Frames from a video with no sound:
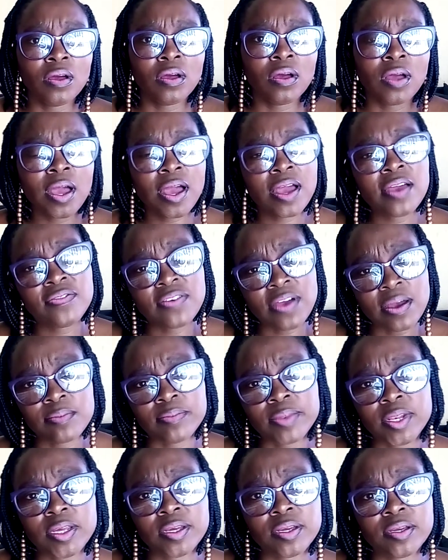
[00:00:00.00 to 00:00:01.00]
Hi
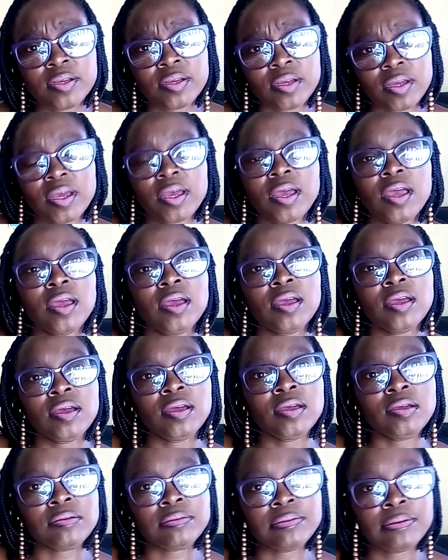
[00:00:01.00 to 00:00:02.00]
family,
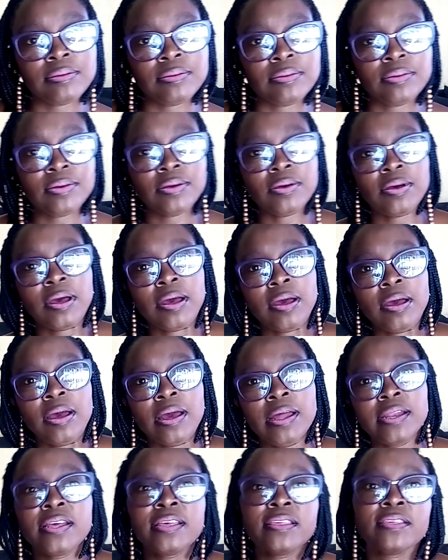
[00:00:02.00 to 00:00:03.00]

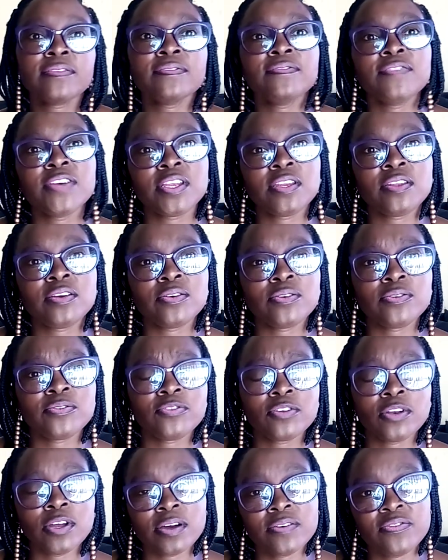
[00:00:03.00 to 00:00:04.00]
another video,
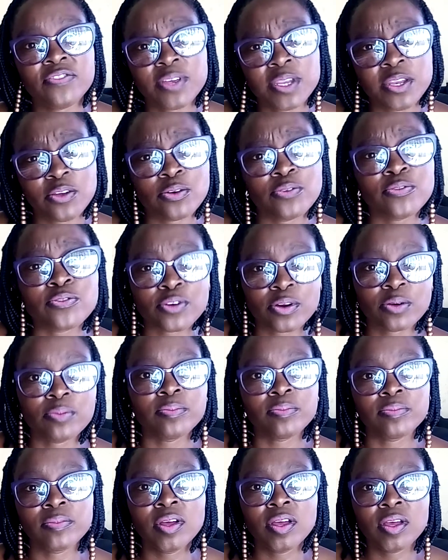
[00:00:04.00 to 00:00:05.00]
follow-up video
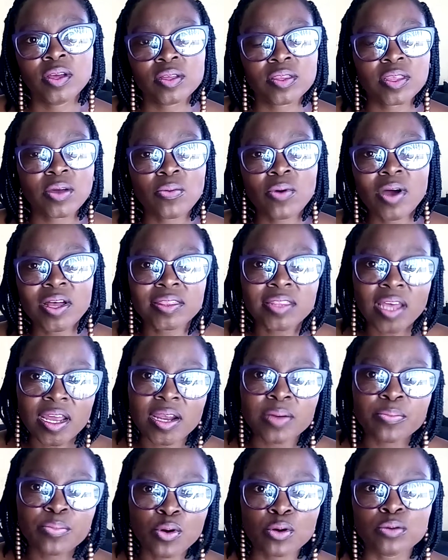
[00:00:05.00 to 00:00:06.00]
from the one that I
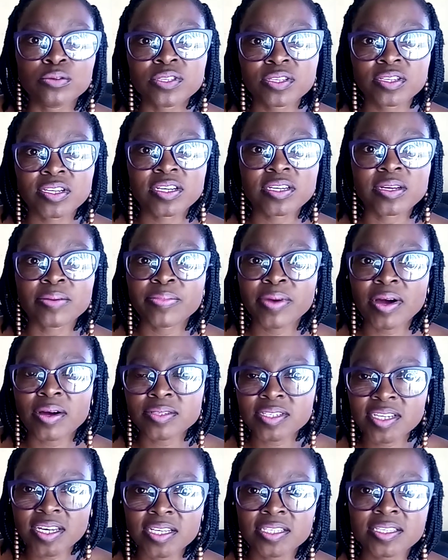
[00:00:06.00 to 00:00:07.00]
posted about
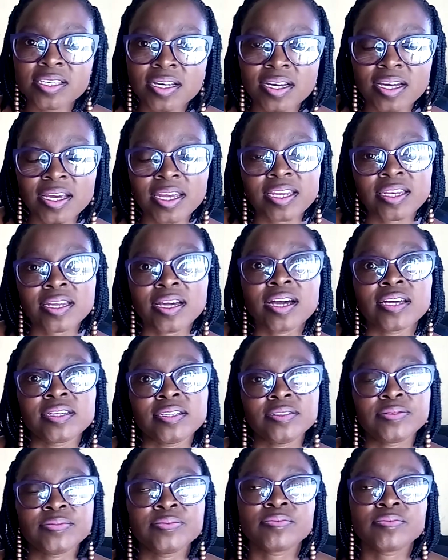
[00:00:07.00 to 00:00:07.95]
Tessa and Hardin.